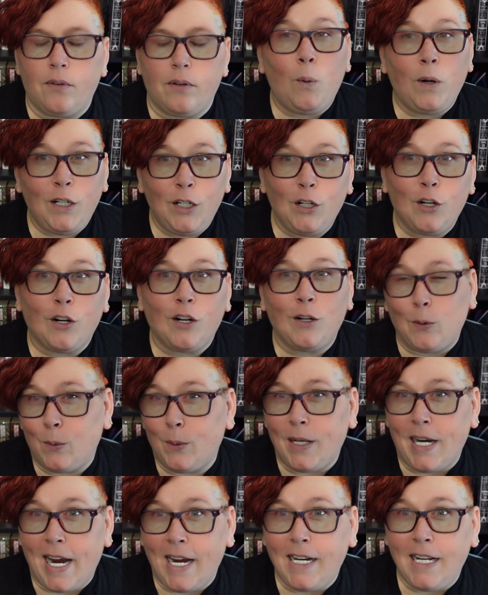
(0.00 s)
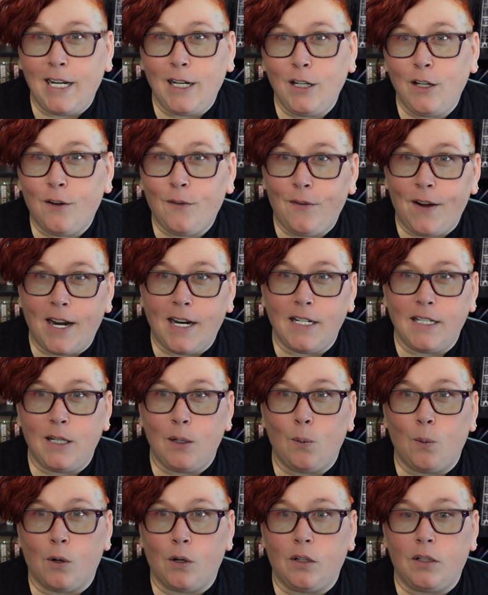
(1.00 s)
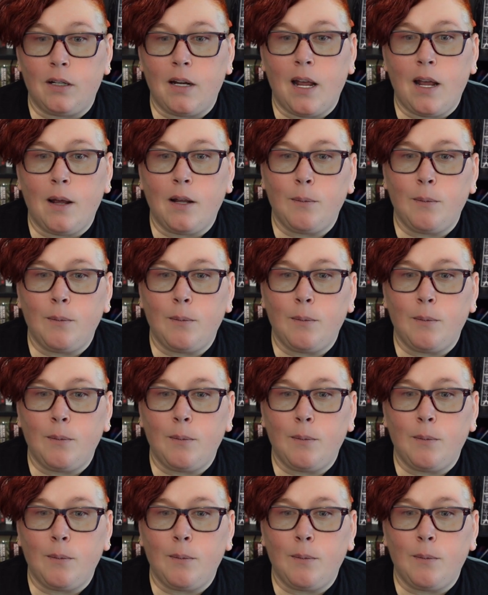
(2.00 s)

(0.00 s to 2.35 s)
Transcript: When you're creating your fantasy world,